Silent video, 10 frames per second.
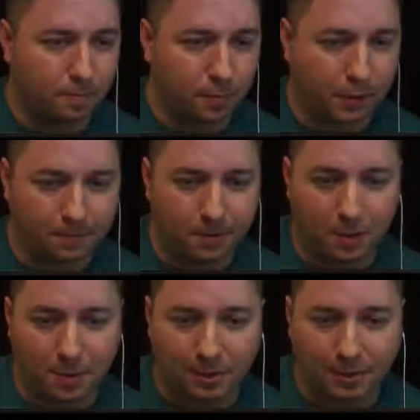
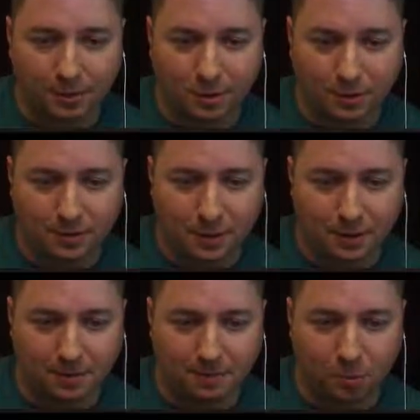Imperium essence just to get
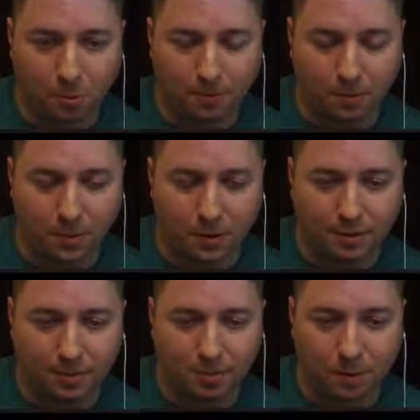the 4 for this,
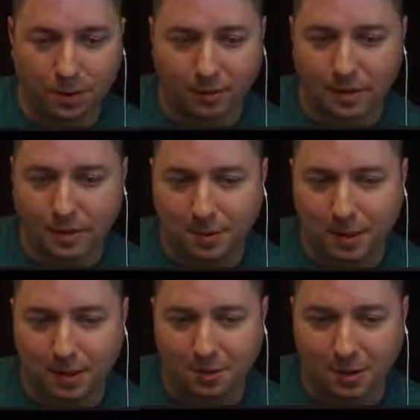but on top of
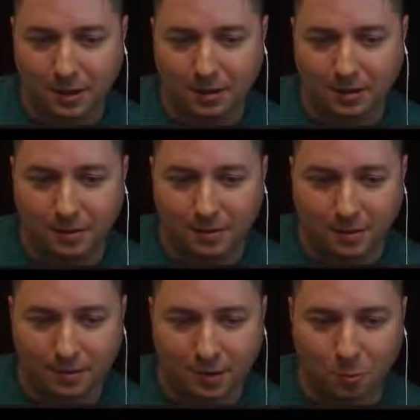that you need
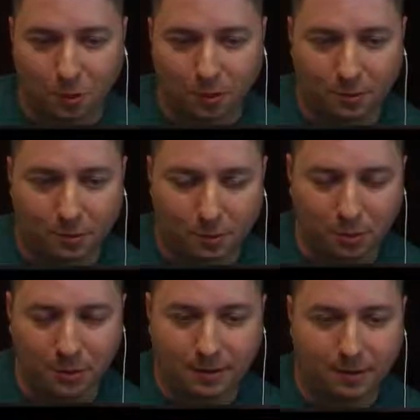tier 1, 2, and
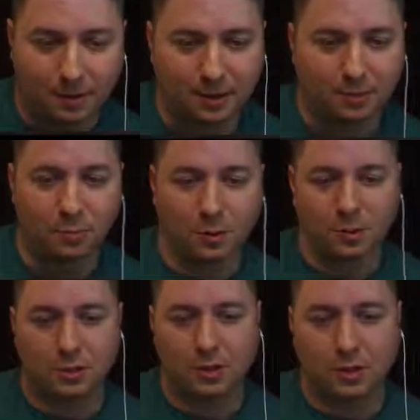3 seeds,
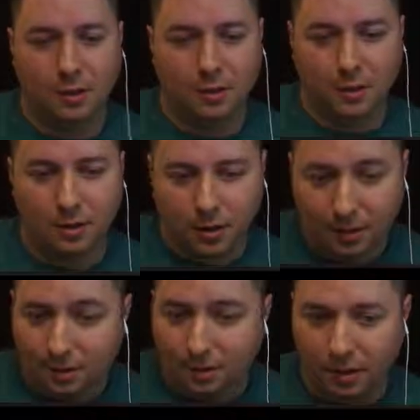which
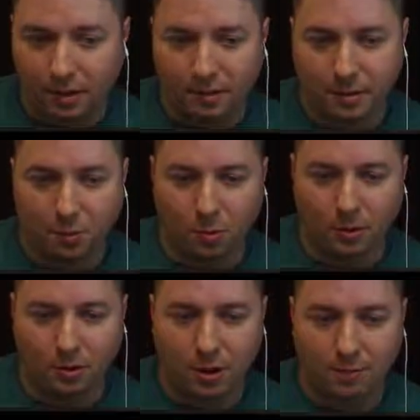to get a tier
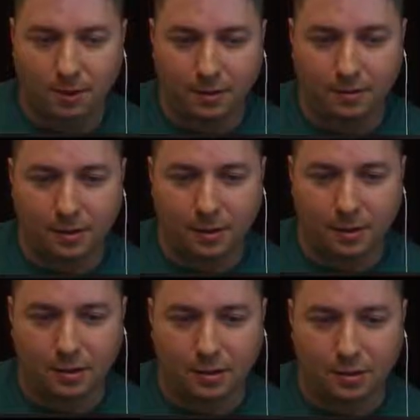1 crafting
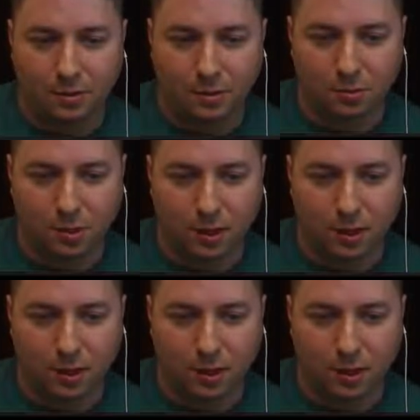seed, you